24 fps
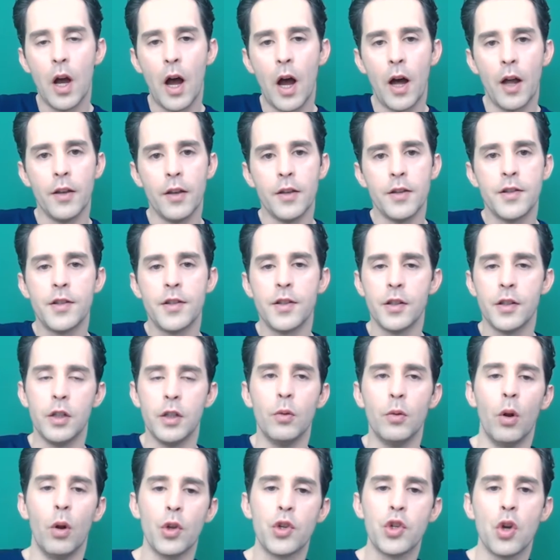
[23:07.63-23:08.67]
And
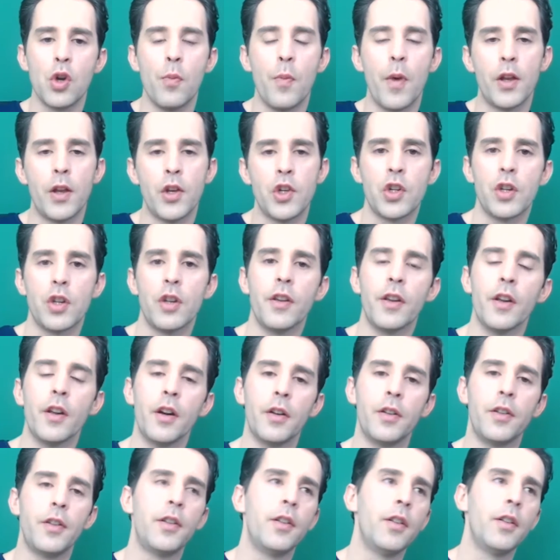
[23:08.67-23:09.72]
you also mentioned
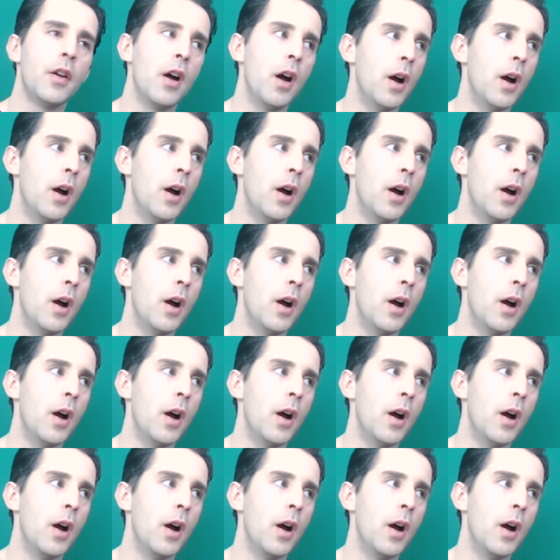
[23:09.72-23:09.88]
that